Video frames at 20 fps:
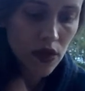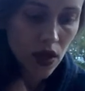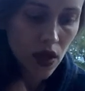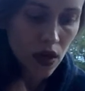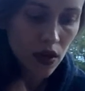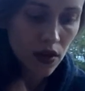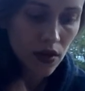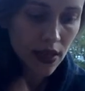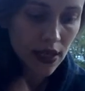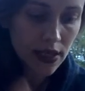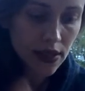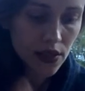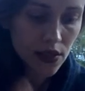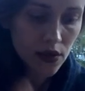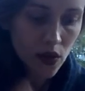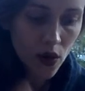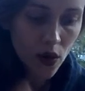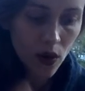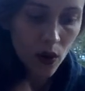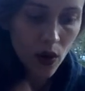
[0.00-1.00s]
Alright,
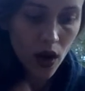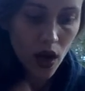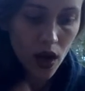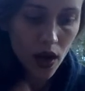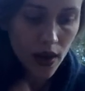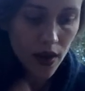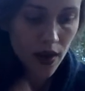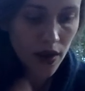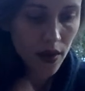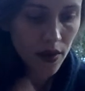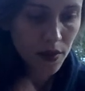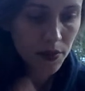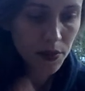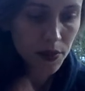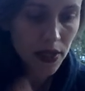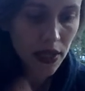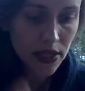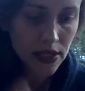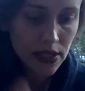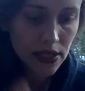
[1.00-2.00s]
so I am
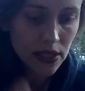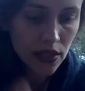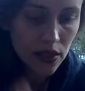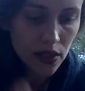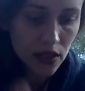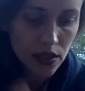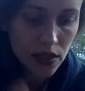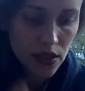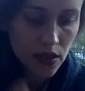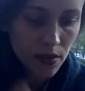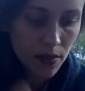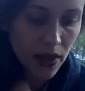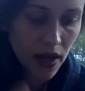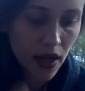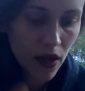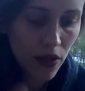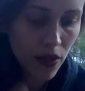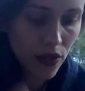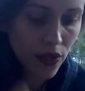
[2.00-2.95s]
placing these about